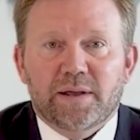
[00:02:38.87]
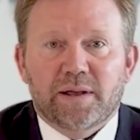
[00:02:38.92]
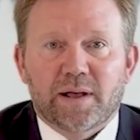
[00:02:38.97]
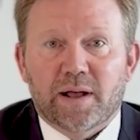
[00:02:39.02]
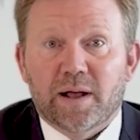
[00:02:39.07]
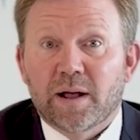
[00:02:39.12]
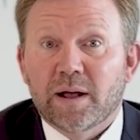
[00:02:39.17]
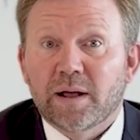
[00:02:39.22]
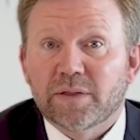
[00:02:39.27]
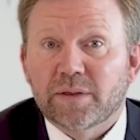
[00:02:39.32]

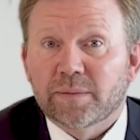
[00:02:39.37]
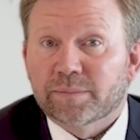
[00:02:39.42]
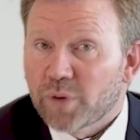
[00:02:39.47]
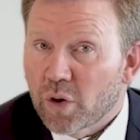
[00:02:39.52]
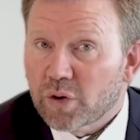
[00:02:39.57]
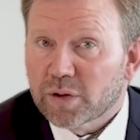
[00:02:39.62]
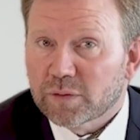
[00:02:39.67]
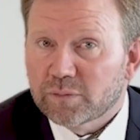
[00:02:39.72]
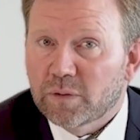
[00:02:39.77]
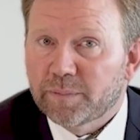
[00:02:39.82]
the
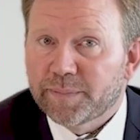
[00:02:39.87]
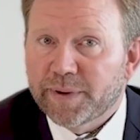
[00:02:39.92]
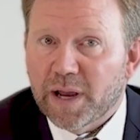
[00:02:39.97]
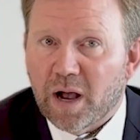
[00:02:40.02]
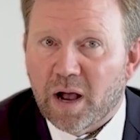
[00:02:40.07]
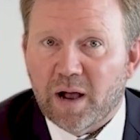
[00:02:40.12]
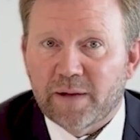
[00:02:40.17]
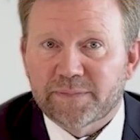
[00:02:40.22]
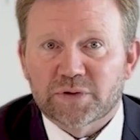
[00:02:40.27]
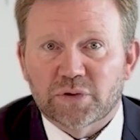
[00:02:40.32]
broker will be
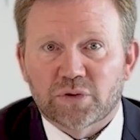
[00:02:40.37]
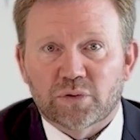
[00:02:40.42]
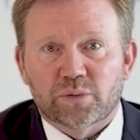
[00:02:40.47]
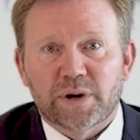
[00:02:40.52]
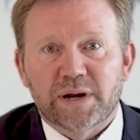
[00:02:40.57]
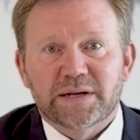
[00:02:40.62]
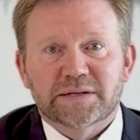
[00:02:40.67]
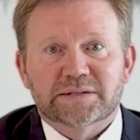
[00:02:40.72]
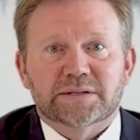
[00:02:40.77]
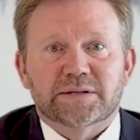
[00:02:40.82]
off to the
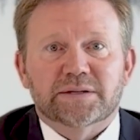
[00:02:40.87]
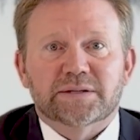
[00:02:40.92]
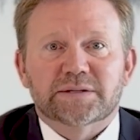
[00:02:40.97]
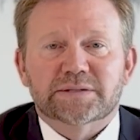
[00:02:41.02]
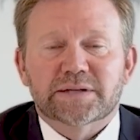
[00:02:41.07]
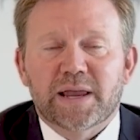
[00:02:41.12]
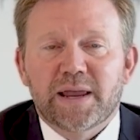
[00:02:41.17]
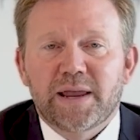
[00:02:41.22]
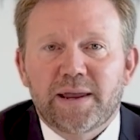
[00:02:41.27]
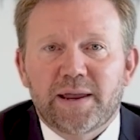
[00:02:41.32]
races